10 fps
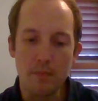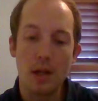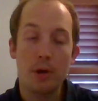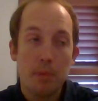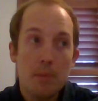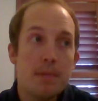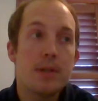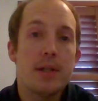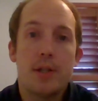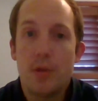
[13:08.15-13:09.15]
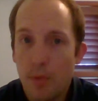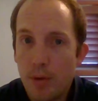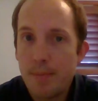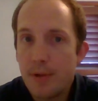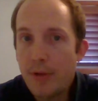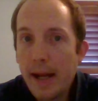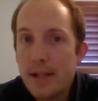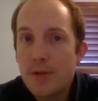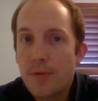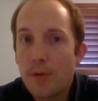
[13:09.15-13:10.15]
their purpose is to equip the
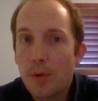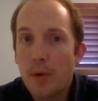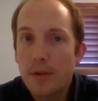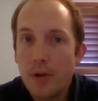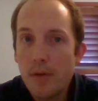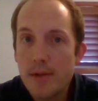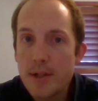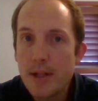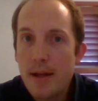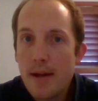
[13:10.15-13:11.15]
saints for the work of service.